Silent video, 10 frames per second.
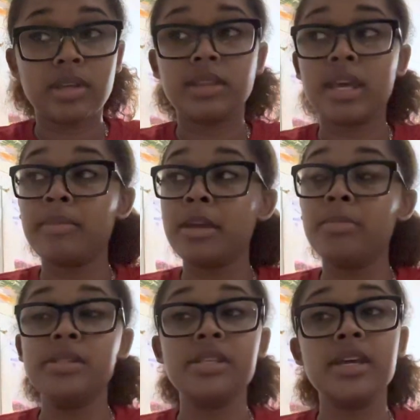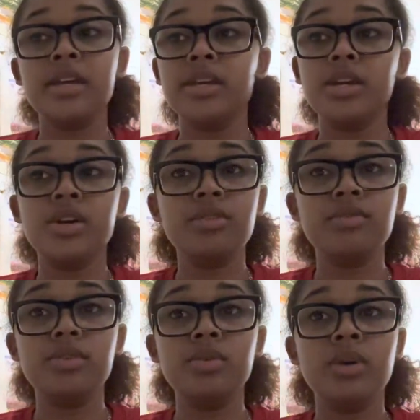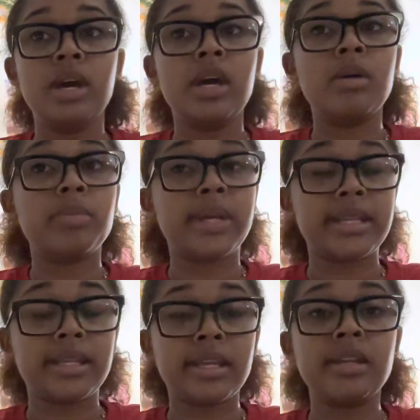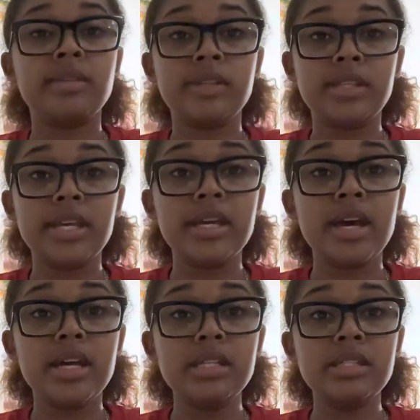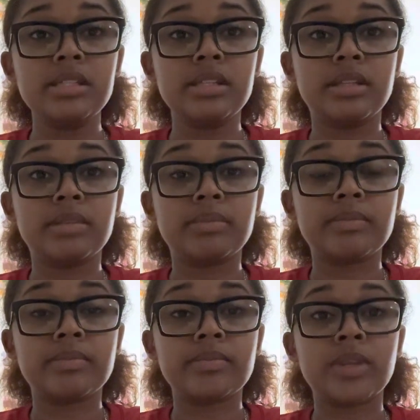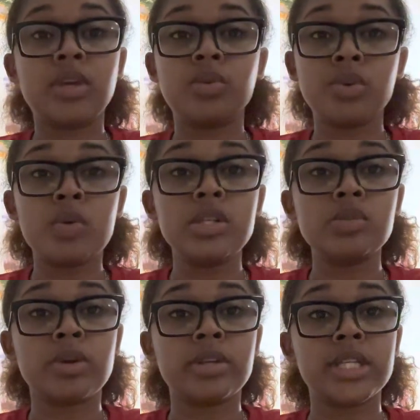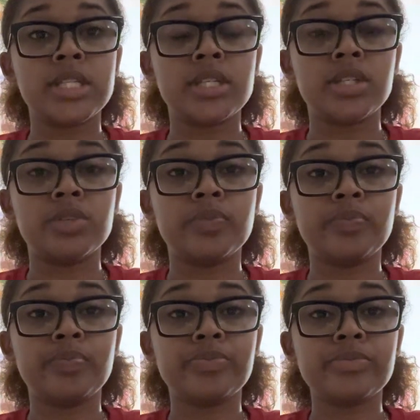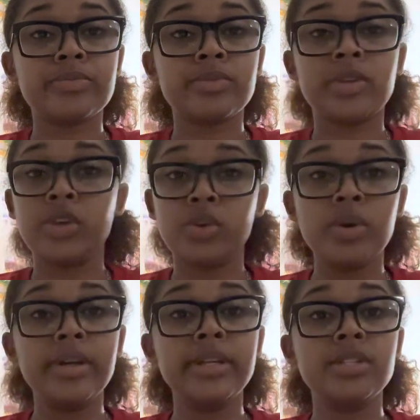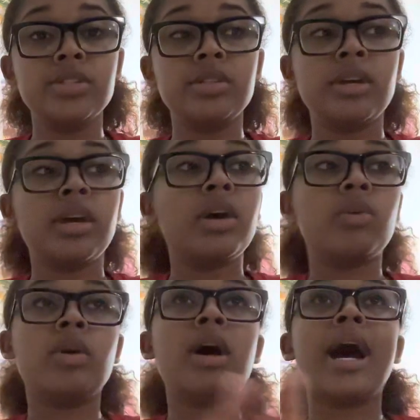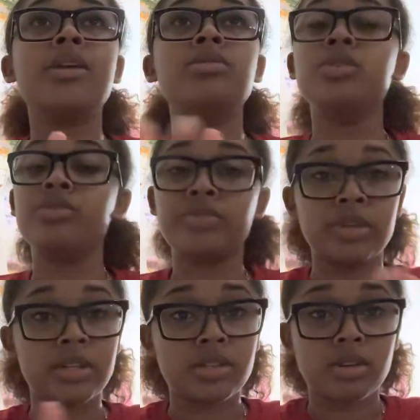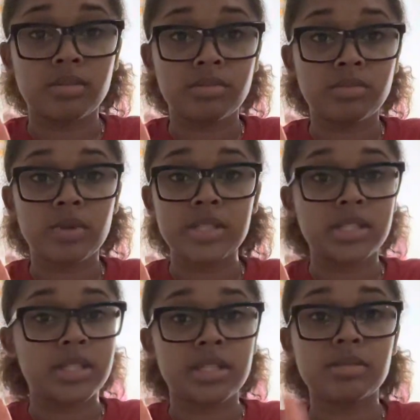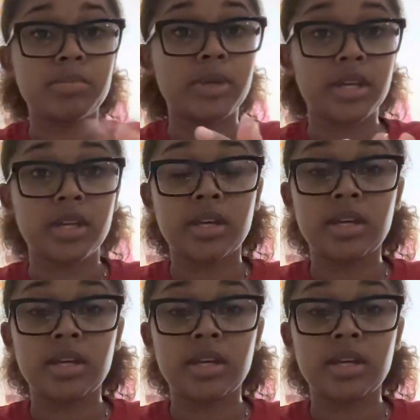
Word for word: They may be taking care of you, but at the end of the day, guys, you know what's worth it to you. You are I don't know if you're an adult watching this, but